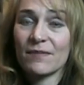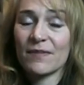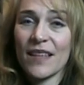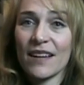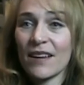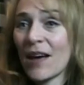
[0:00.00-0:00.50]

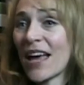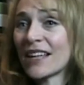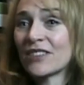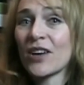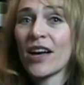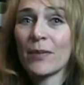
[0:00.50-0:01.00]
that I
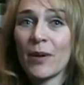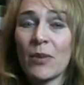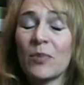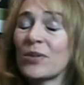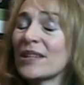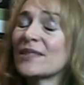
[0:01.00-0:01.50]
can talk
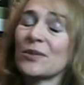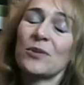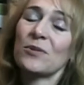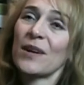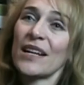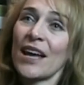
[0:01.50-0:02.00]
about
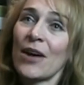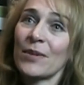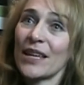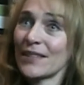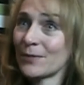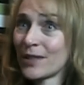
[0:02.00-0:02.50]
preschool right now
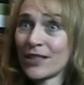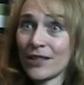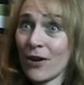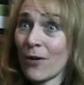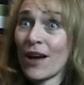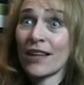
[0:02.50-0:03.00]
because we could
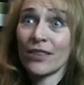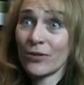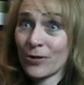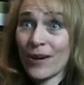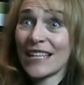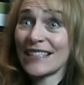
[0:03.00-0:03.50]
go on
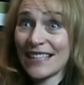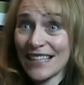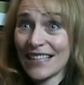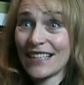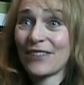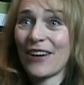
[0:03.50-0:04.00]
through
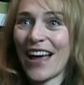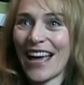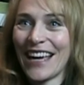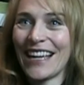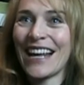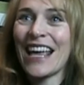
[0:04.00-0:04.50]
18,
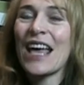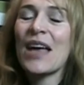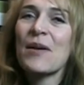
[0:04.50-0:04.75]
right?